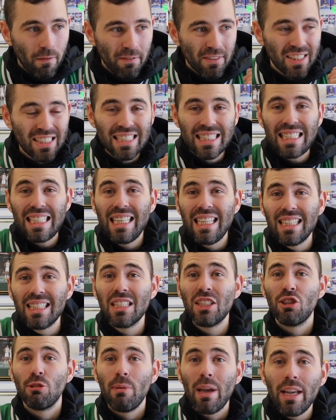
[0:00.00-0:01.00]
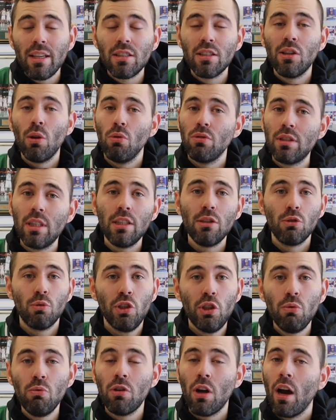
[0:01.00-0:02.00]
seeing the space, and those things
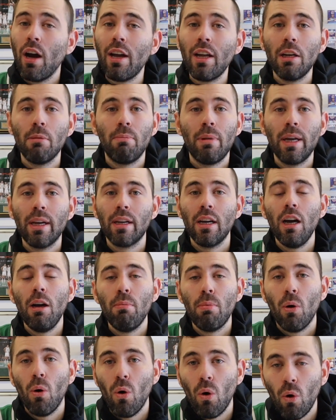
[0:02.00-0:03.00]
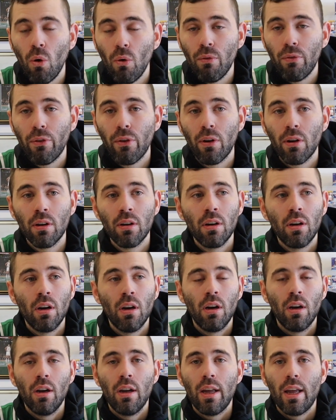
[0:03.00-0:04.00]
you're not going to pick up over
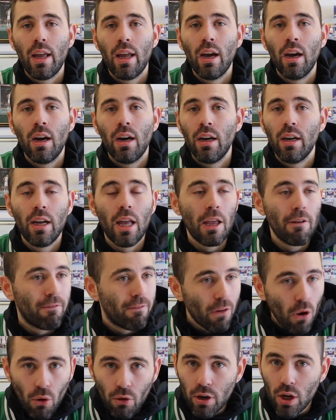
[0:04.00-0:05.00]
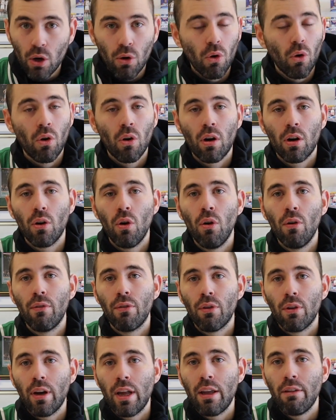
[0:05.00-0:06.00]
a photo or
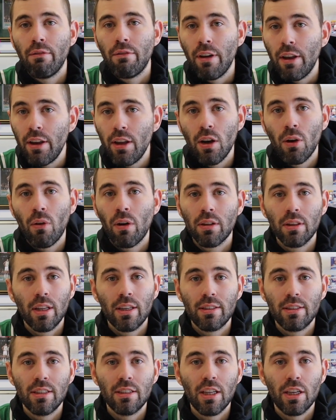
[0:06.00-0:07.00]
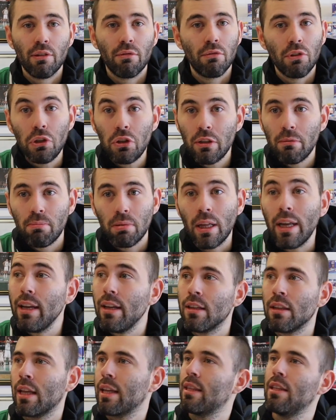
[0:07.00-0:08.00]
over a video unless it's like really
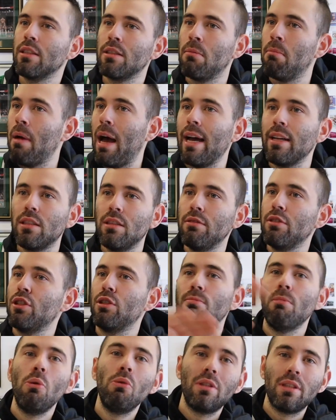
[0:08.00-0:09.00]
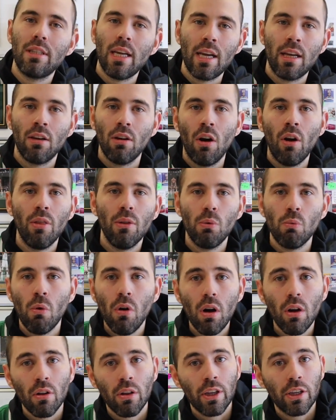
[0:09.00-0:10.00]
blatant, like there's a massive smoke stain on the
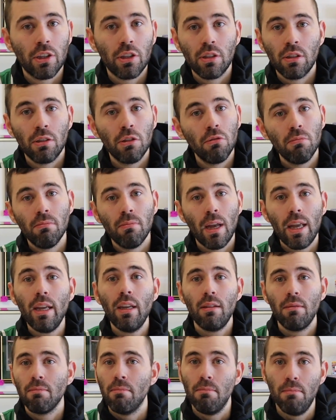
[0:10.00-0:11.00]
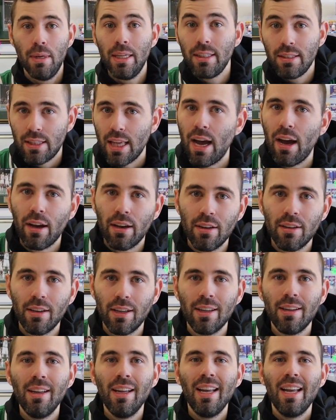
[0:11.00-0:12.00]
wall. Like, you may miss
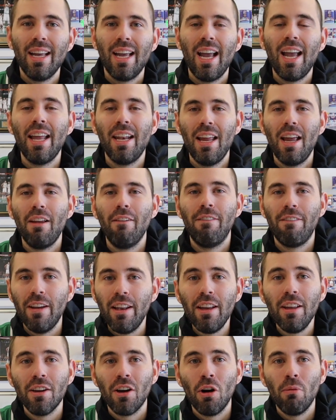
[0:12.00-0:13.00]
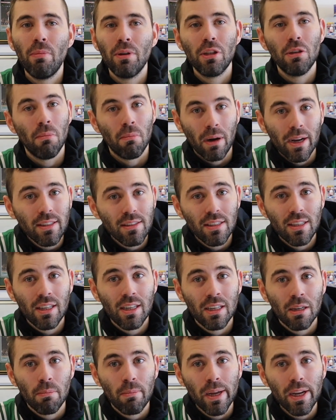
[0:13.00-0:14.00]
that in a video, but you might see it
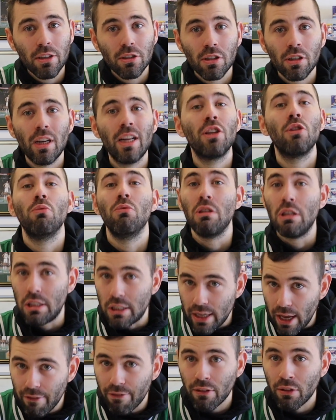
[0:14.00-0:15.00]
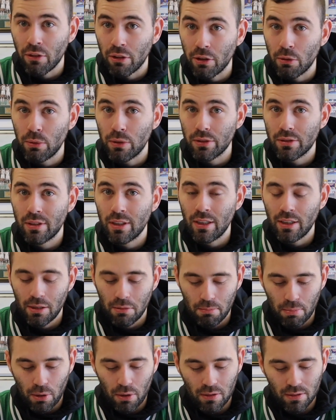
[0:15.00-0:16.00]
in a picture, and you definitely will see it
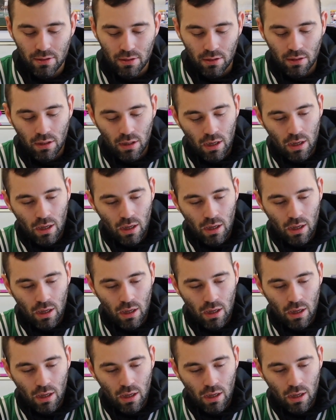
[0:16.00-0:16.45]
in person.